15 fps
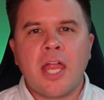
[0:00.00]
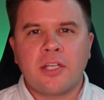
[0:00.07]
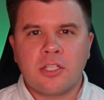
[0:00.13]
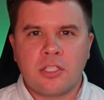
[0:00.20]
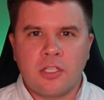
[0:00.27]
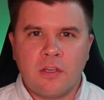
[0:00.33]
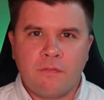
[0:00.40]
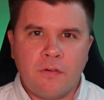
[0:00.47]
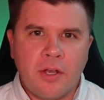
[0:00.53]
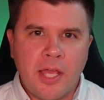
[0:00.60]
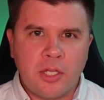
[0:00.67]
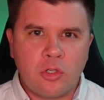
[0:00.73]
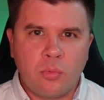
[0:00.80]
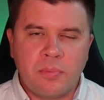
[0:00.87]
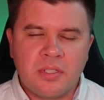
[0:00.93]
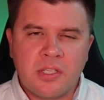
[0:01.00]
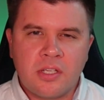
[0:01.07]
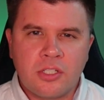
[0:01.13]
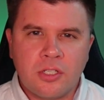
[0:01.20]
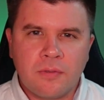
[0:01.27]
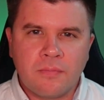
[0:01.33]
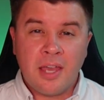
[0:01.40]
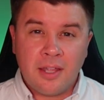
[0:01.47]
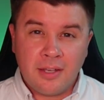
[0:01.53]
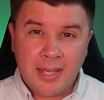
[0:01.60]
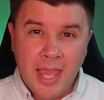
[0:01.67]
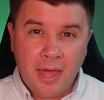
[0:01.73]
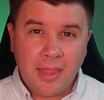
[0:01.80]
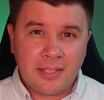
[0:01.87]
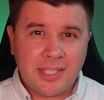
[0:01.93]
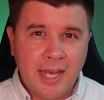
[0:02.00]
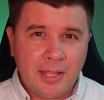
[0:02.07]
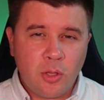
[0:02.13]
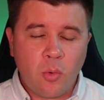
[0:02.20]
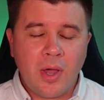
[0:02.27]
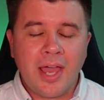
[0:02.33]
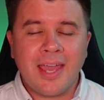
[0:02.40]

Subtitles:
to your financial position. Now that's out of the way,